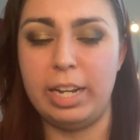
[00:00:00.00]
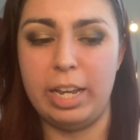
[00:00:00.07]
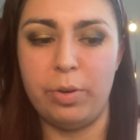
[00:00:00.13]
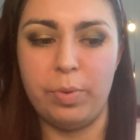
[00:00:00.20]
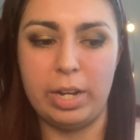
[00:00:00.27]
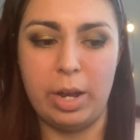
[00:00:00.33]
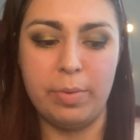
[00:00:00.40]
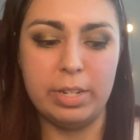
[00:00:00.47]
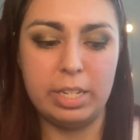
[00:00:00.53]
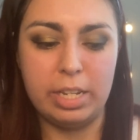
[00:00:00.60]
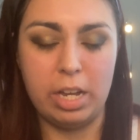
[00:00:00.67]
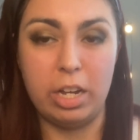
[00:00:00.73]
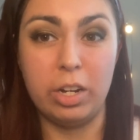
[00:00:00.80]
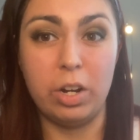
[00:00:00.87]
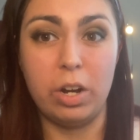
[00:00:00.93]
Like when I was
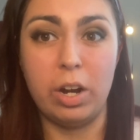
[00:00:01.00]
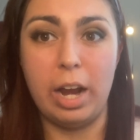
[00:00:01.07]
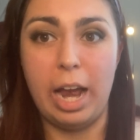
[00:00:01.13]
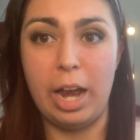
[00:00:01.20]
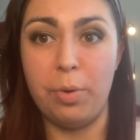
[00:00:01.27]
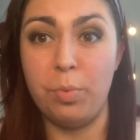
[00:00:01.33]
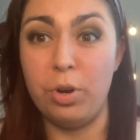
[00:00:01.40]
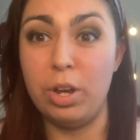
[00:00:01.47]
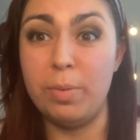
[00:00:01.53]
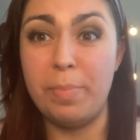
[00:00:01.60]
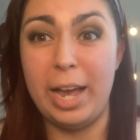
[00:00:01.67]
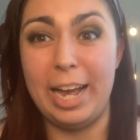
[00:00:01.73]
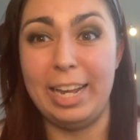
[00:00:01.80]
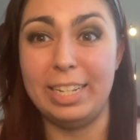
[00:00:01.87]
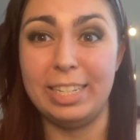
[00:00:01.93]
younger, I would
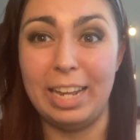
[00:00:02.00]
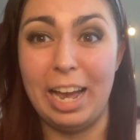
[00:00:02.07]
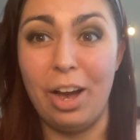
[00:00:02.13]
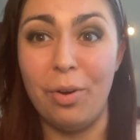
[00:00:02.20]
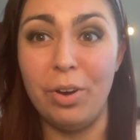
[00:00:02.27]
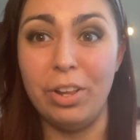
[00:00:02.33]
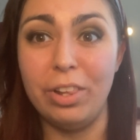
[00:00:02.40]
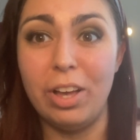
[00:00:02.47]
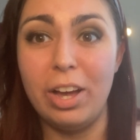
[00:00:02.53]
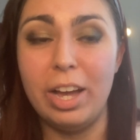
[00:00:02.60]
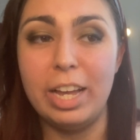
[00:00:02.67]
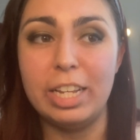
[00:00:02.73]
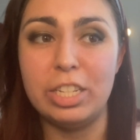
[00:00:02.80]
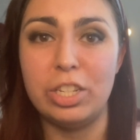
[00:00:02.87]
pass out a lot.